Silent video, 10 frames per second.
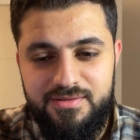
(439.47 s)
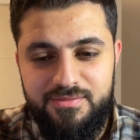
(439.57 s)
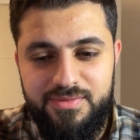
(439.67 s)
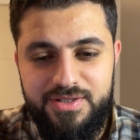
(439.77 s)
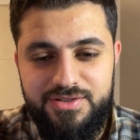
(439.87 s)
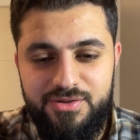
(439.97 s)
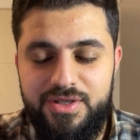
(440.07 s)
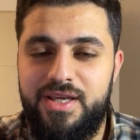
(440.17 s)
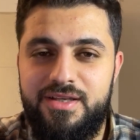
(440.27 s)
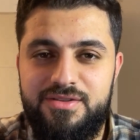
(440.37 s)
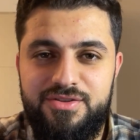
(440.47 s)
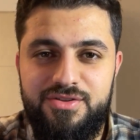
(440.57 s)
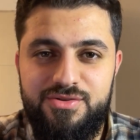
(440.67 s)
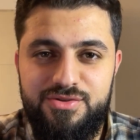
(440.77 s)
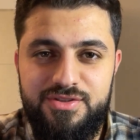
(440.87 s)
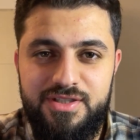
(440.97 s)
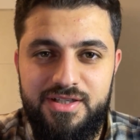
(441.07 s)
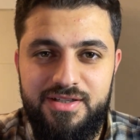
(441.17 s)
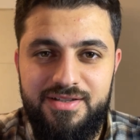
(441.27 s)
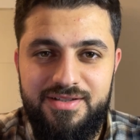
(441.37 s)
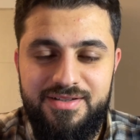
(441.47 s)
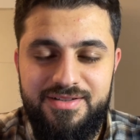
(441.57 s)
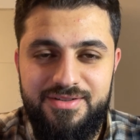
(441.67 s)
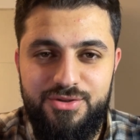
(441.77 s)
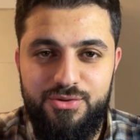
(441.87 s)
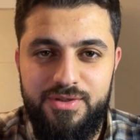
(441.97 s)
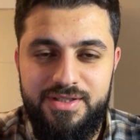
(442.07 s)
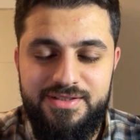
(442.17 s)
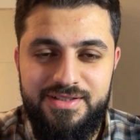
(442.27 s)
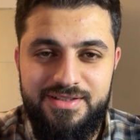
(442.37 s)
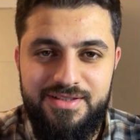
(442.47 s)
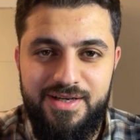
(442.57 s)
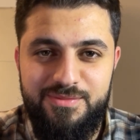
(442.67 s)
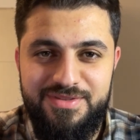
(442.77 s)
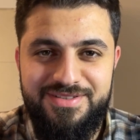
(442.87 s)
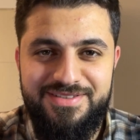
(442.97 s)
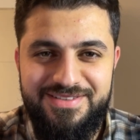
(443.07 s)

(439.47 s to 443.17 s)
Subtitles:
but it's okay to use dualistic terms.